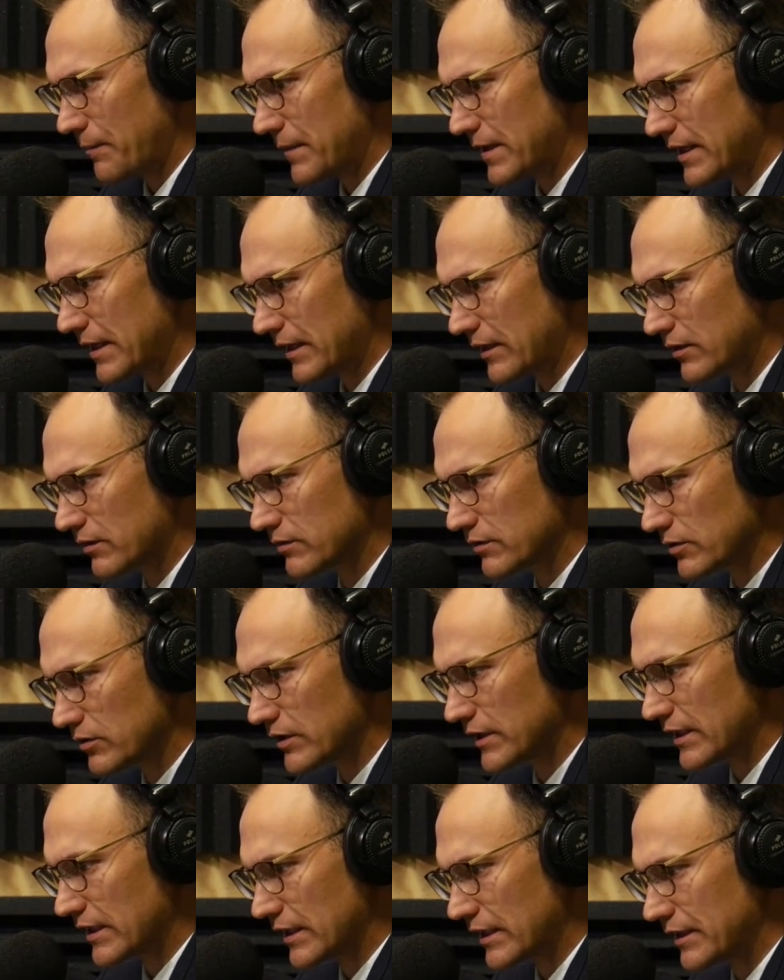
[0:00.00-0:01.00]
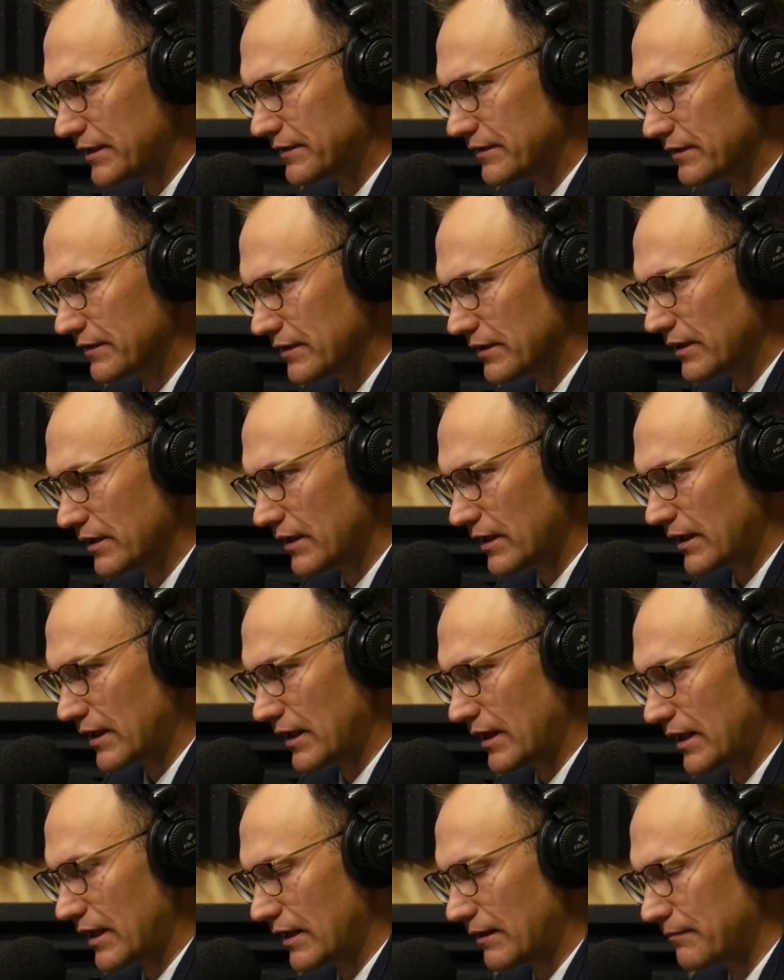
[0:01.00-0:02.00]
included,
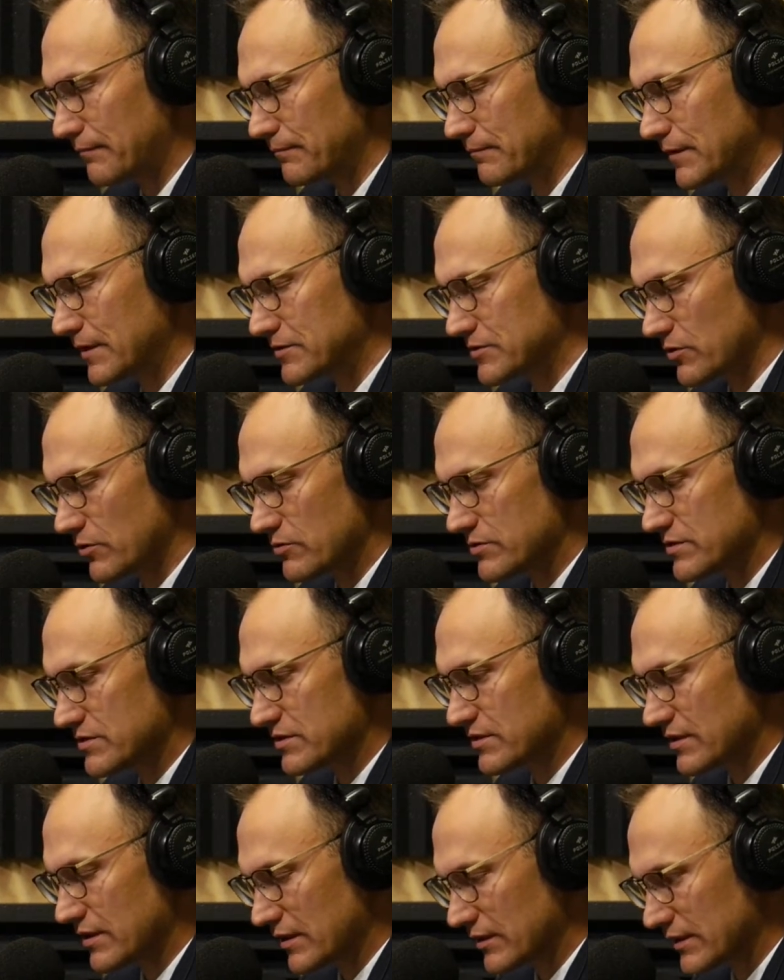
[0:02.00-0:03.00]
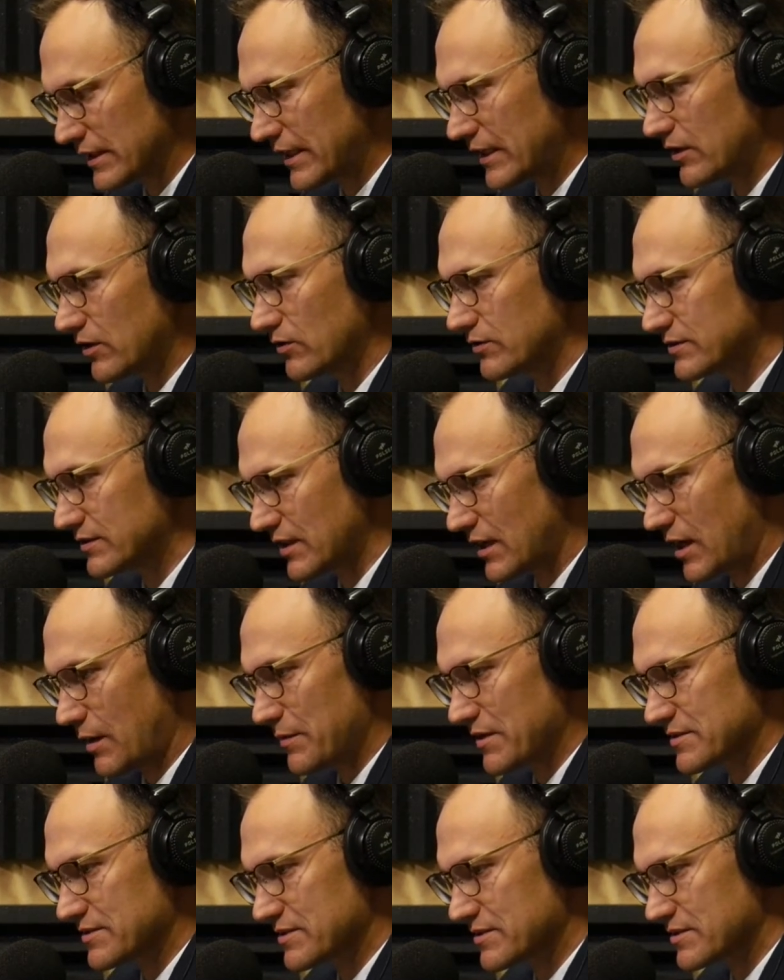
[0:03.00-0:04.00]
so it was Alito,
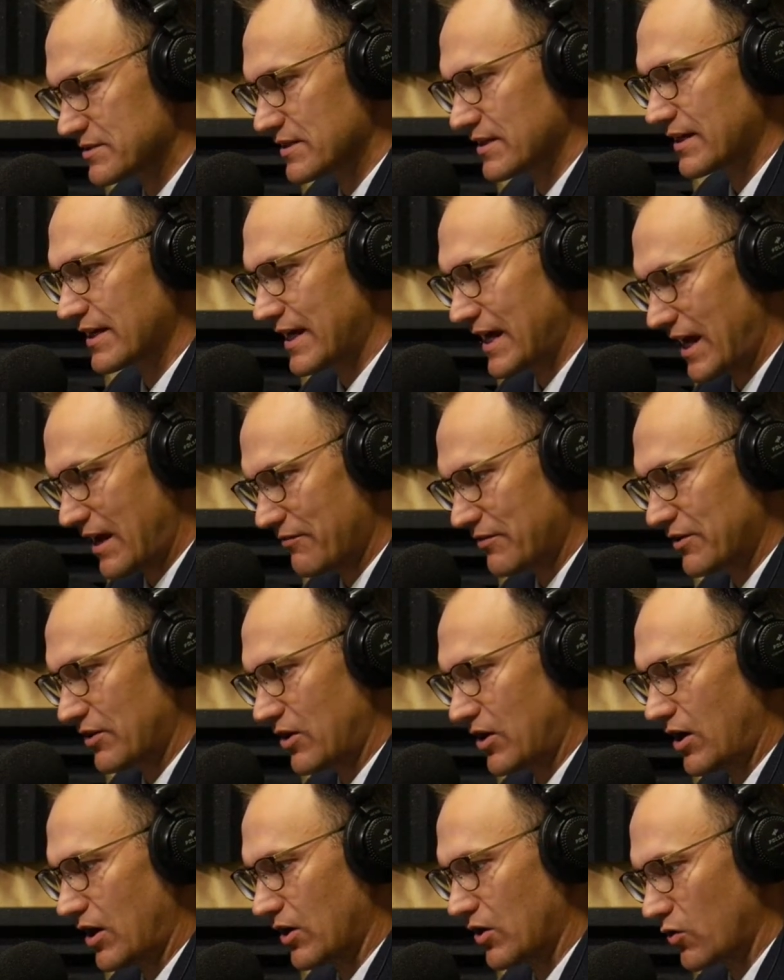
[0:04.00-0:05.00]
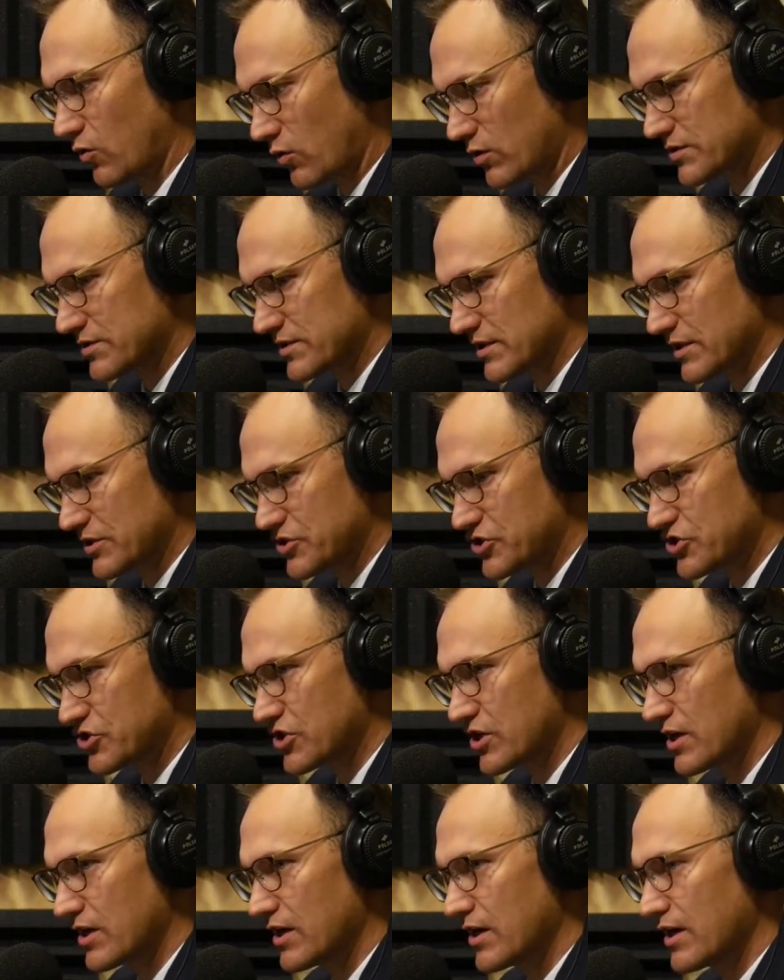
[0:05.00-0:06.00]
Thomas, Kavanaugh,
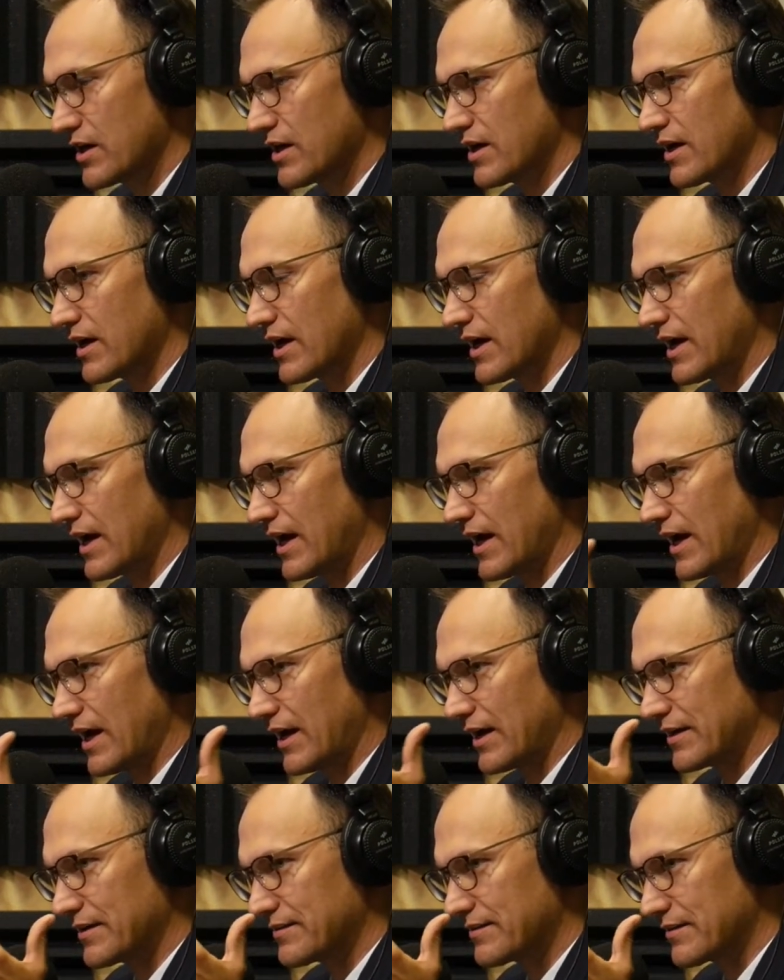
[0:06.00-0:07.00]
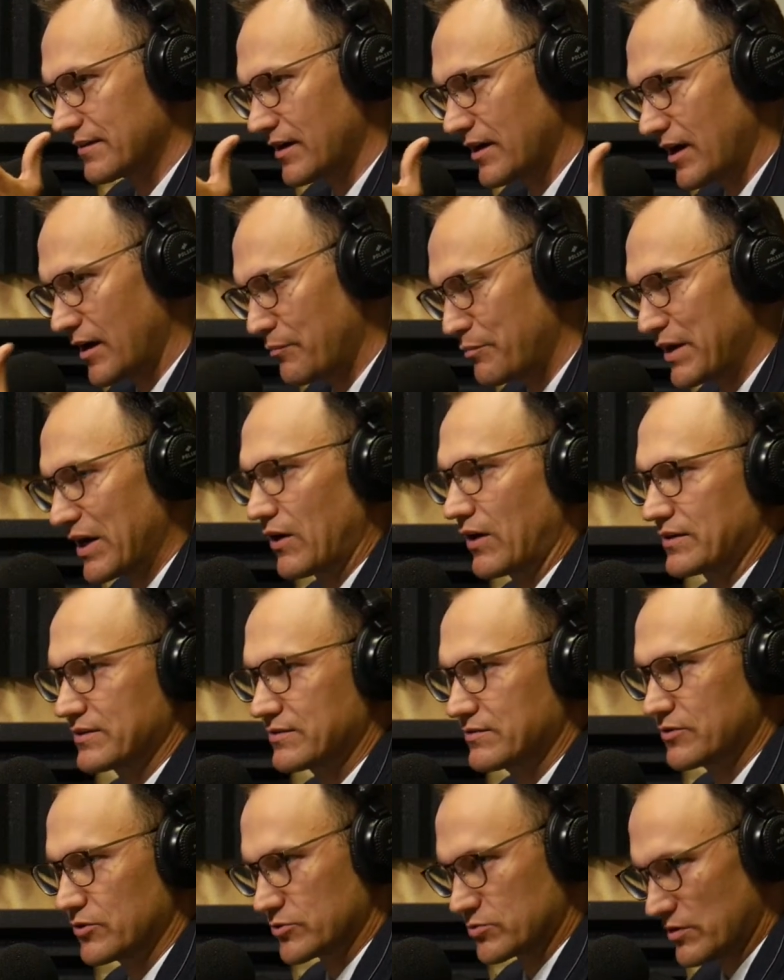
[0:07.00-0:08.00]
Gorsuch, and
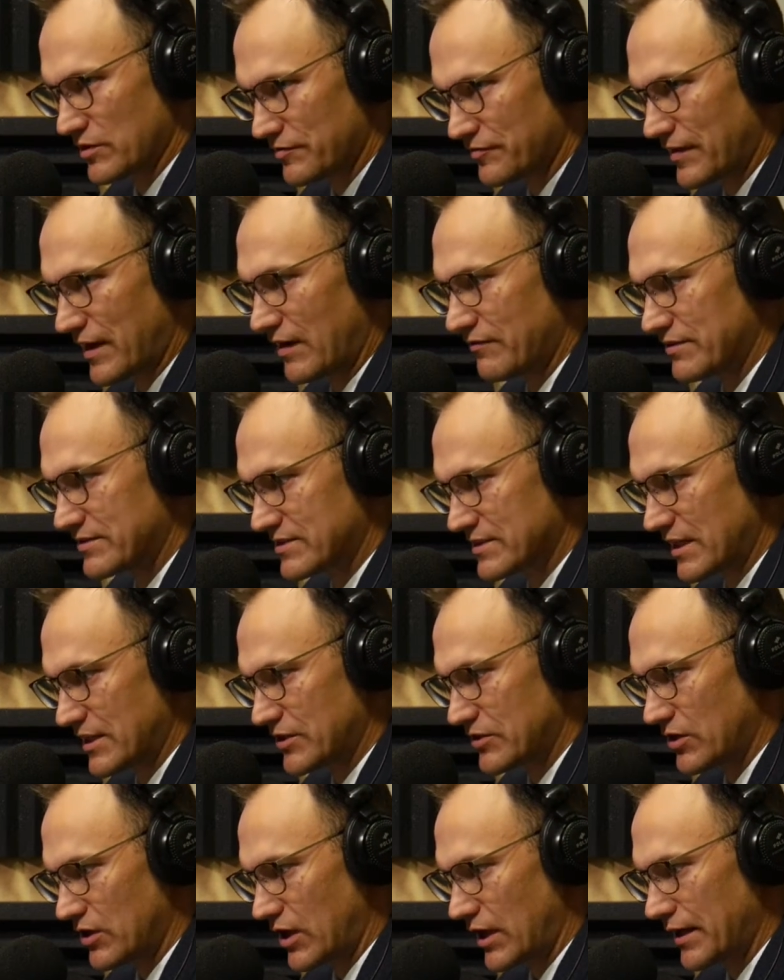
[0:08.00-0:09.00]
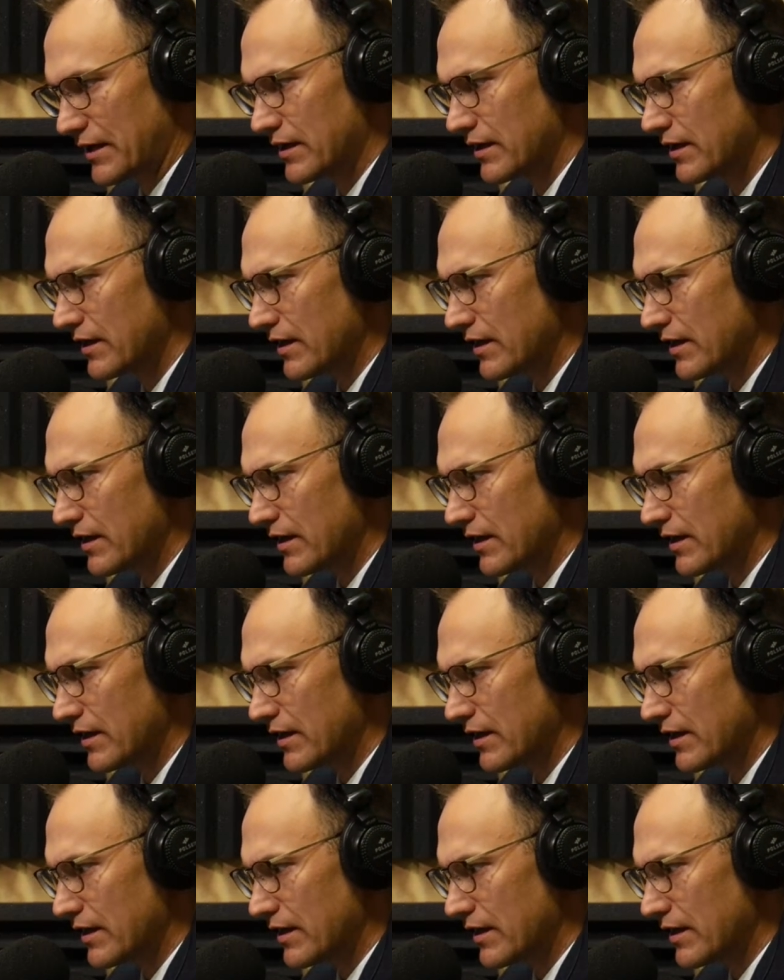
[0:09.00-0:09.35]
Barrett. Those were the 5 that signed on.